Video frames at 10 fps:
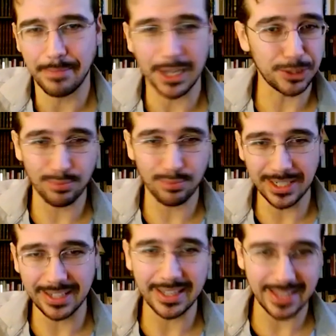by just
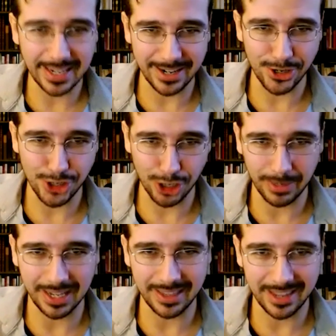printing like they did in
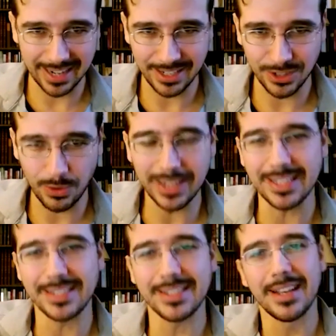Germany in the
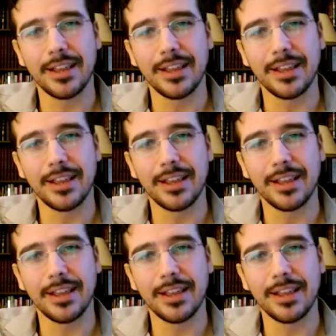1920s,